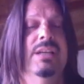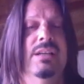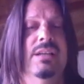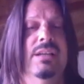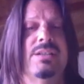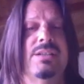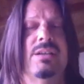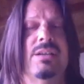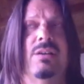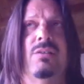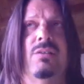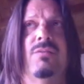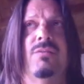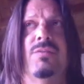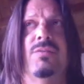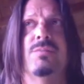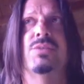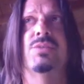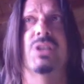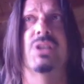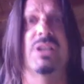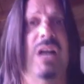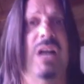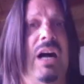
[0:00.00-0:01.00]
So from
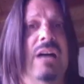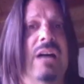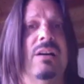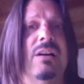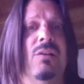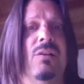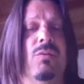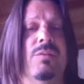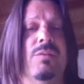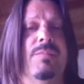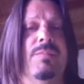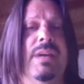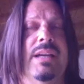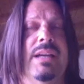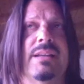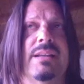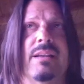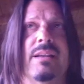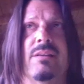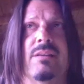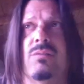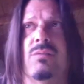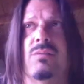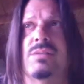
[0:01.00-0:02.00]
Chicago would make it
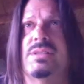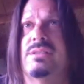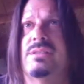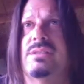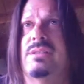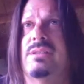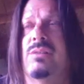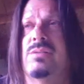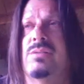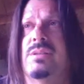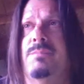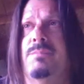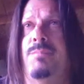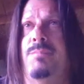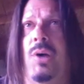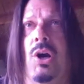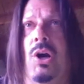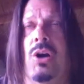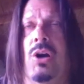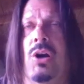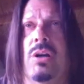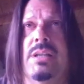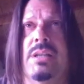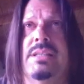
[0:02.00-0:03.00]
there. There was a
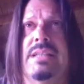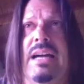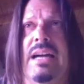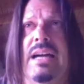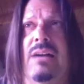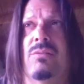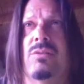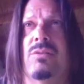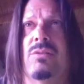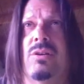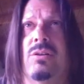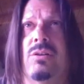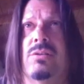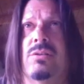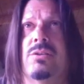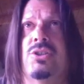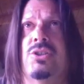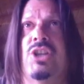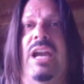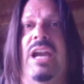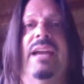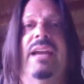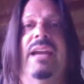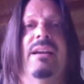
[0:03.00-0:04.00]
bar in town called
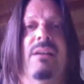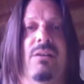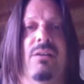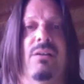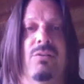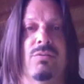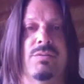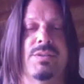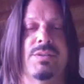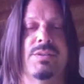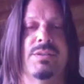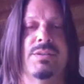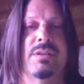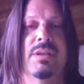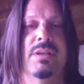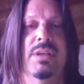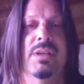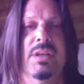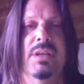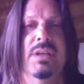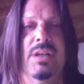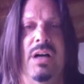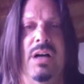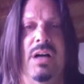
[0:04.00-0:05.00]
Django's
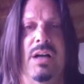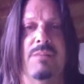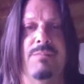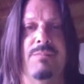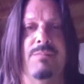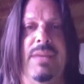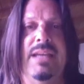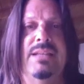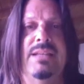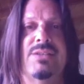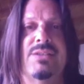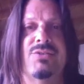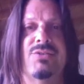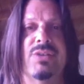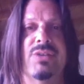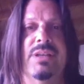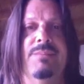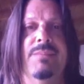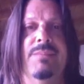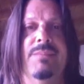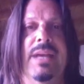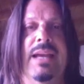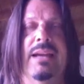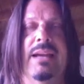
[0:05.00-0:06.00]
on Main
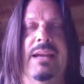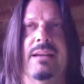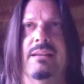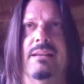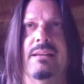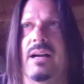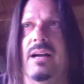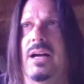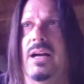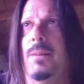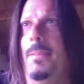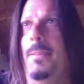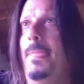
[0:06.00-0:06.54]
Street. And